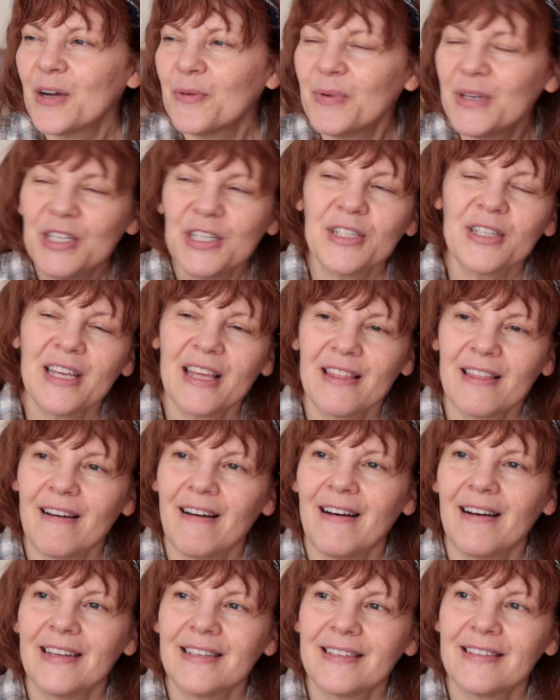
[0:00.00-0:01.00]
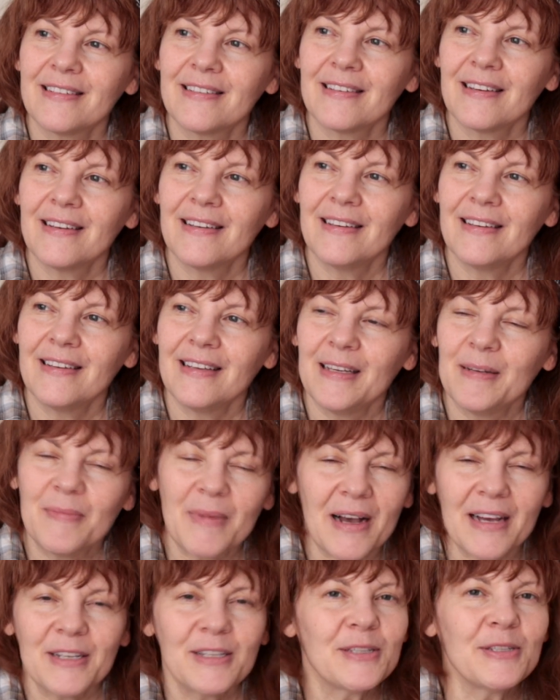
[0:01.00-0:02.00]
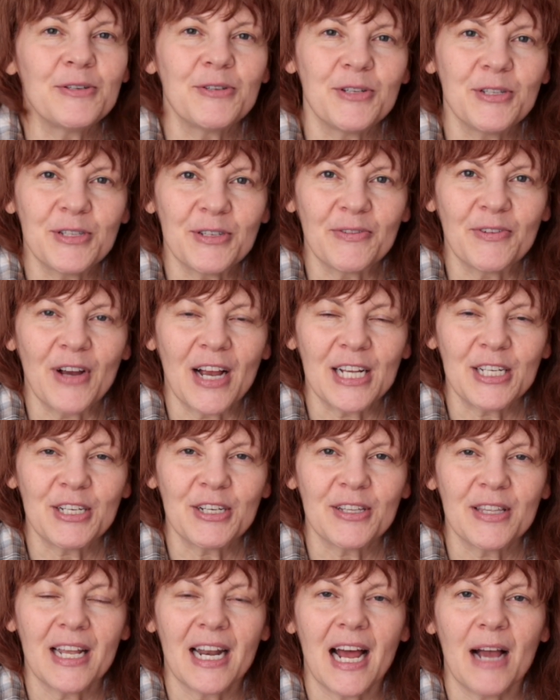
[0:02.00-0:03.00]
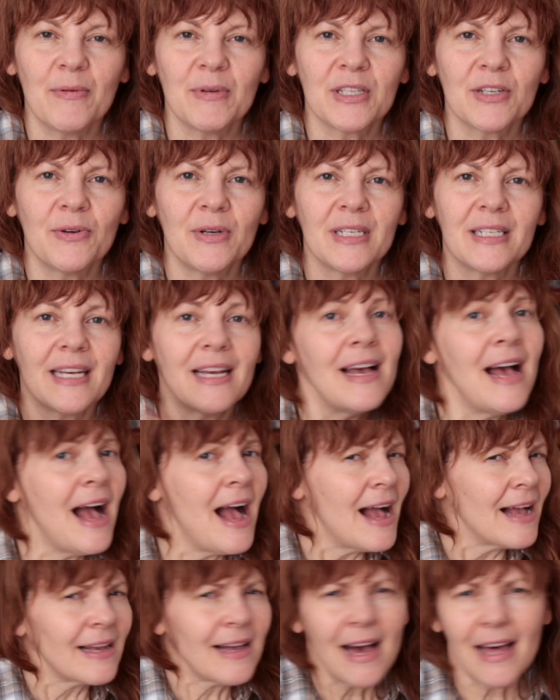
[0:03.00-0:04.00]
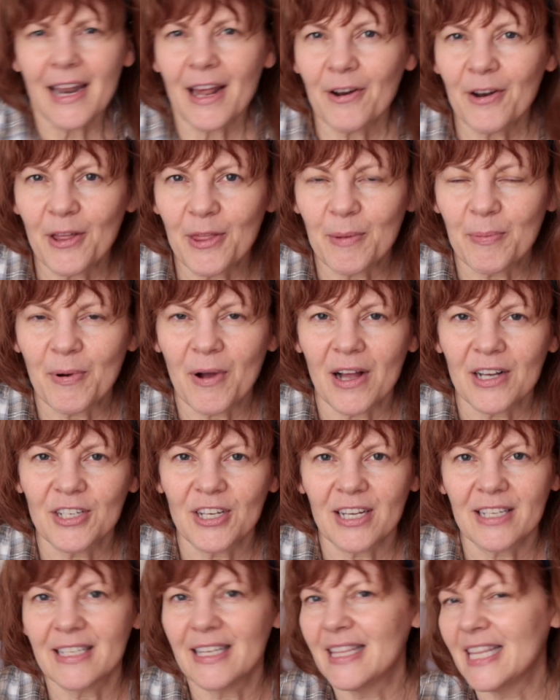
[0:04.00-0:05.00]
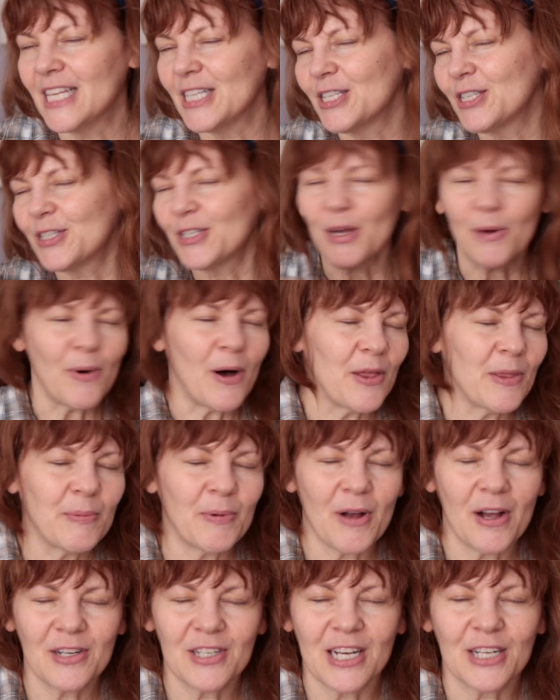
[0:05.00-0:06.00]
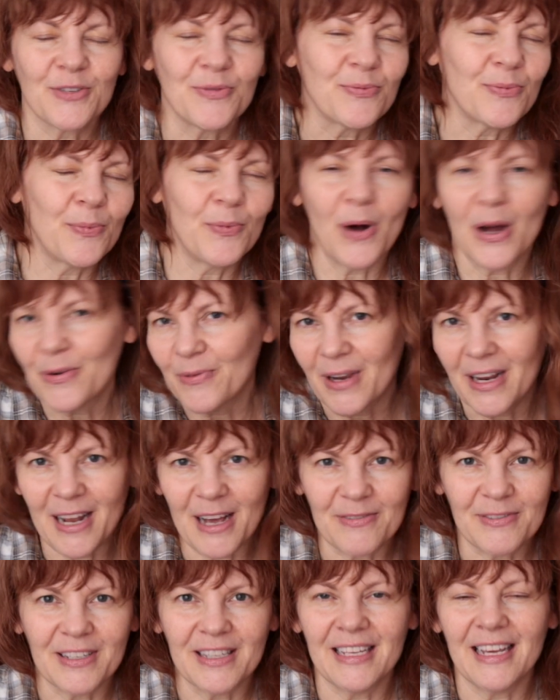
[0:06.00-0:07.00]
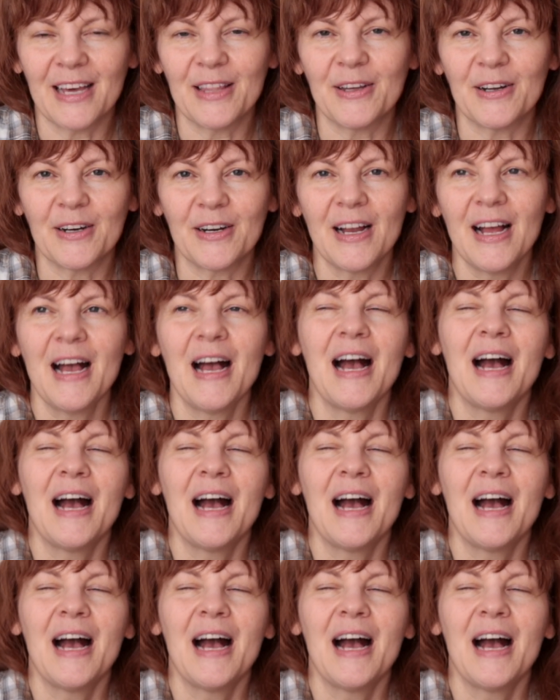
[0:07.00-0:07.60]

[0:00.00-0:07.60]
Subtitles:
originally thought in my delusions of grandeur that I was going to cut out all the projects and then sew all the projects one right after the other.